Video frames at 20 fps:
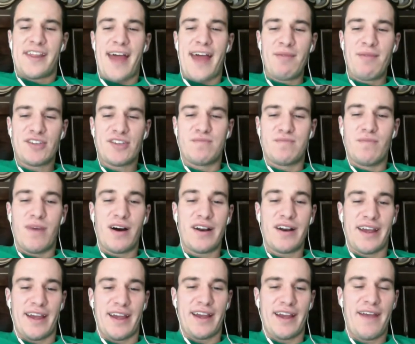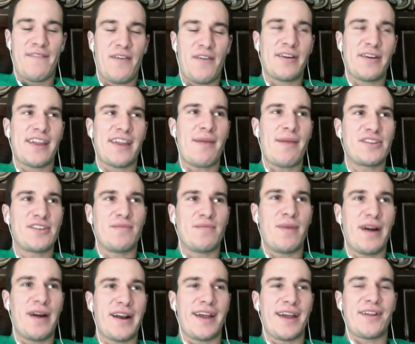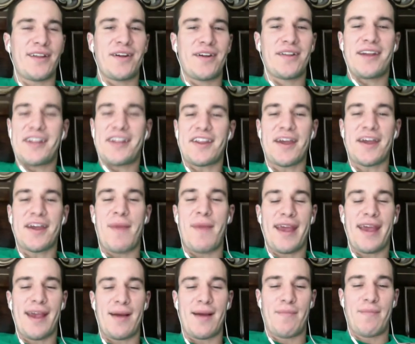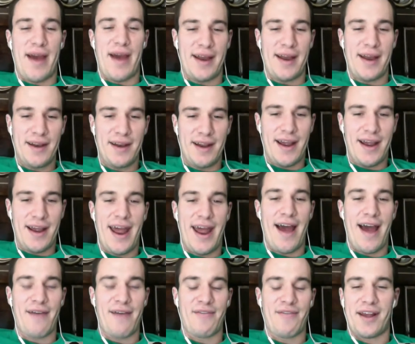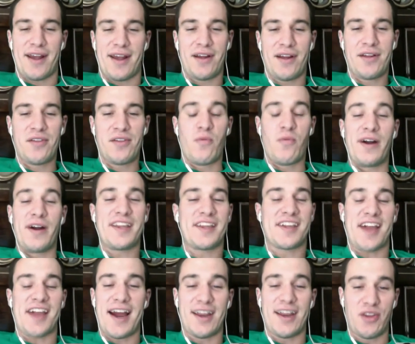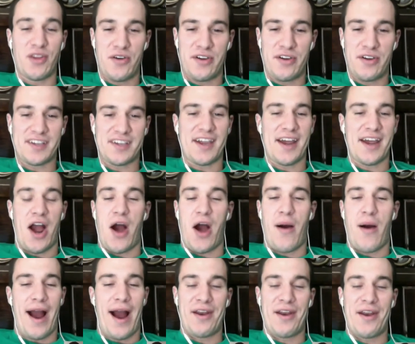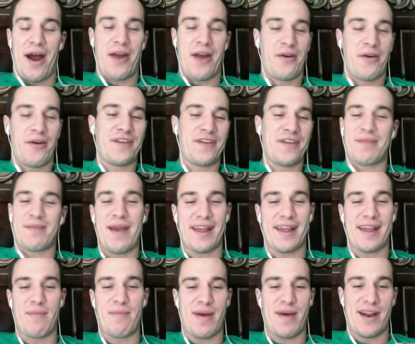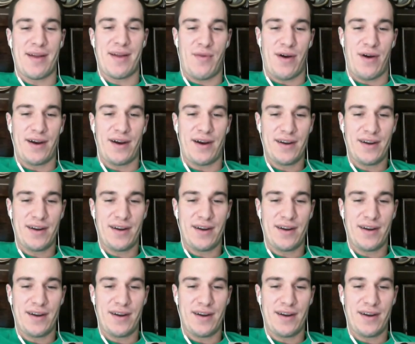that much money, that's like making a bet and having one side lose and saying, "Oh, I don't feel like making that bet anymore.